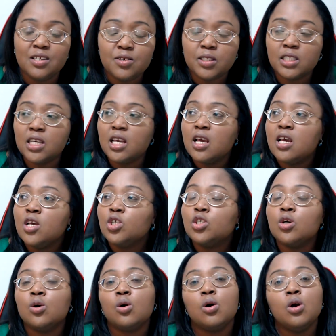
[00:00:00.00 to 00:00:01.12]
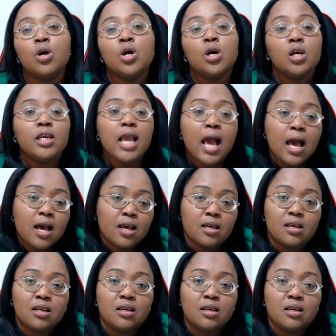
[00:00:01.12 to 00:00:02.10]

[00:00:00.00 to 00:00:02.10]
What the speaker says: You see, so yeah,